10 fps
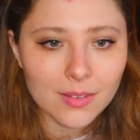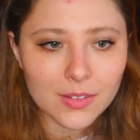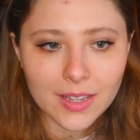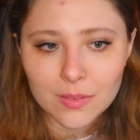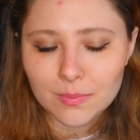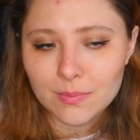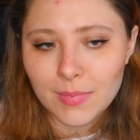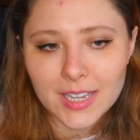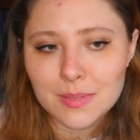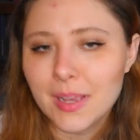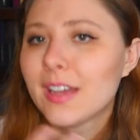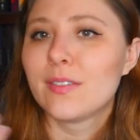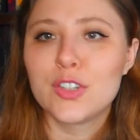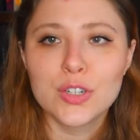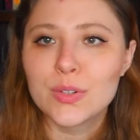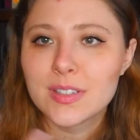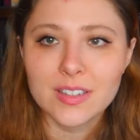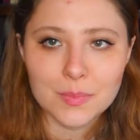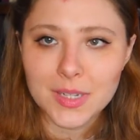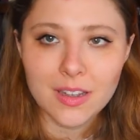like, makes me kind of choose
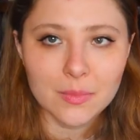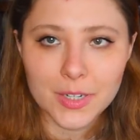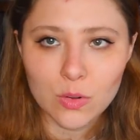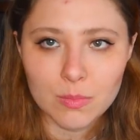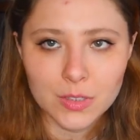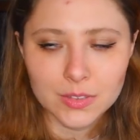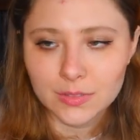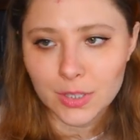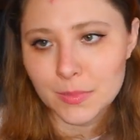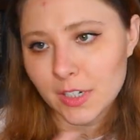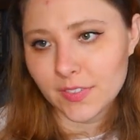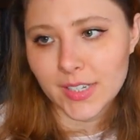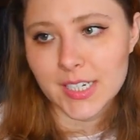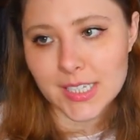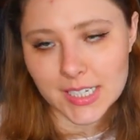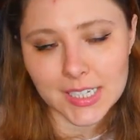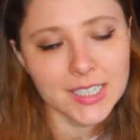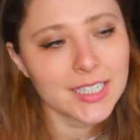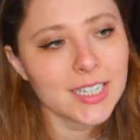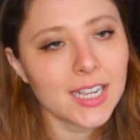things beyond my normal grimdark fantasy,
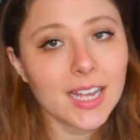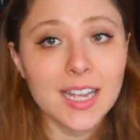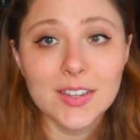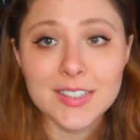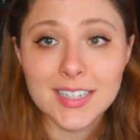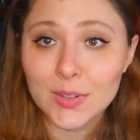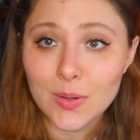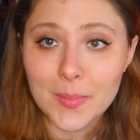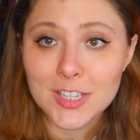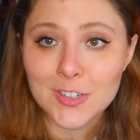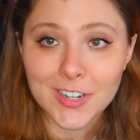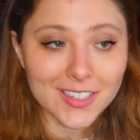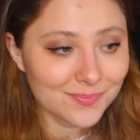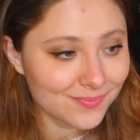uh, I was like, oh, a mystery.